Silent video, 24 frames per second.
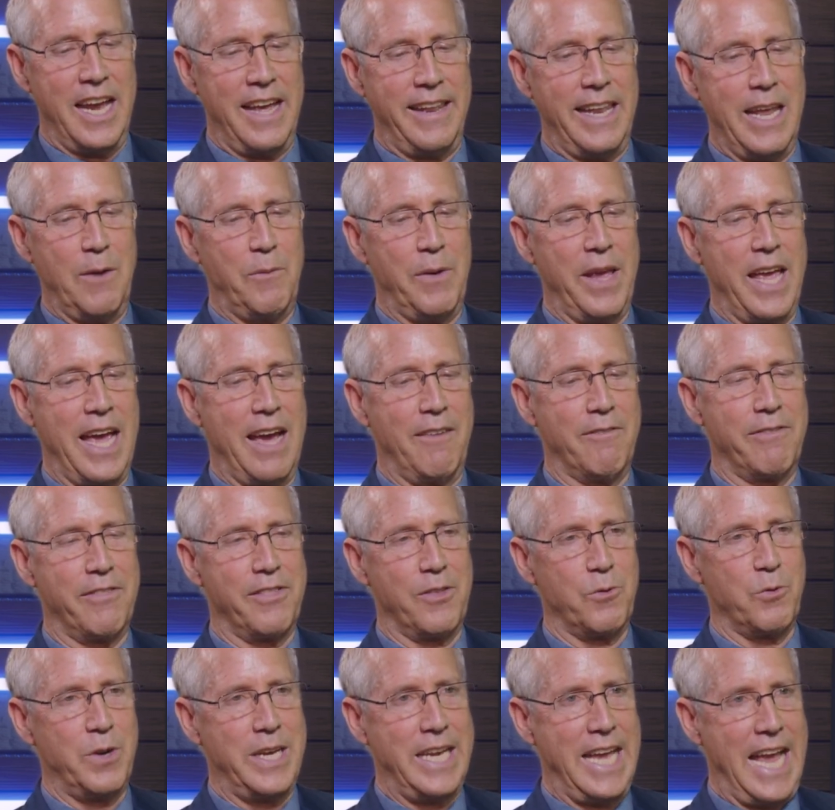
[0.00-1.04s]
and then we have
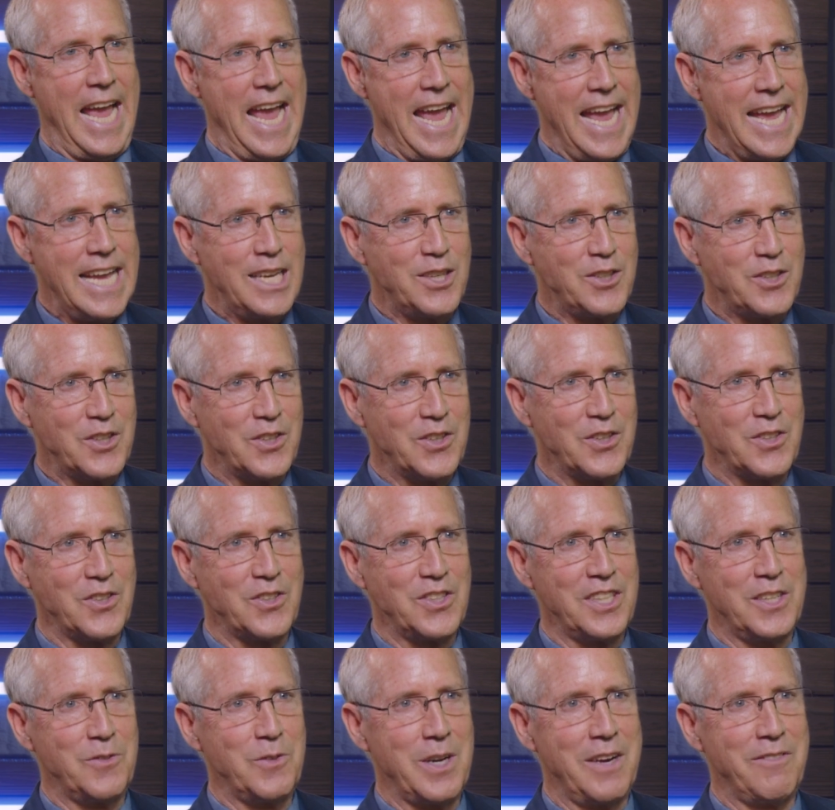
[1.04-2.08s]
three
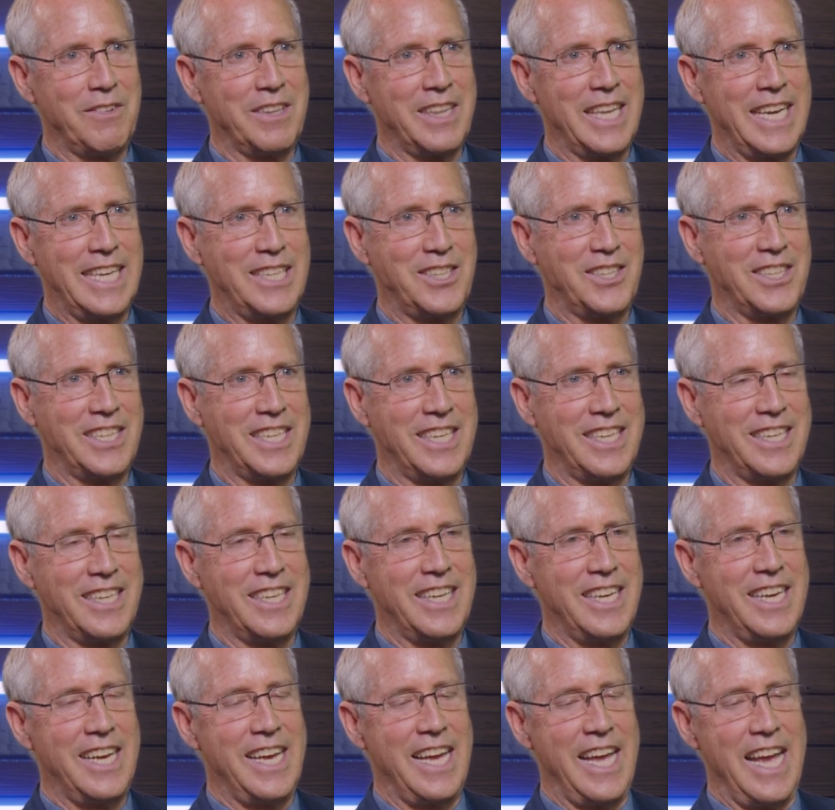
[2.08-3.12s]
angels in Revelation,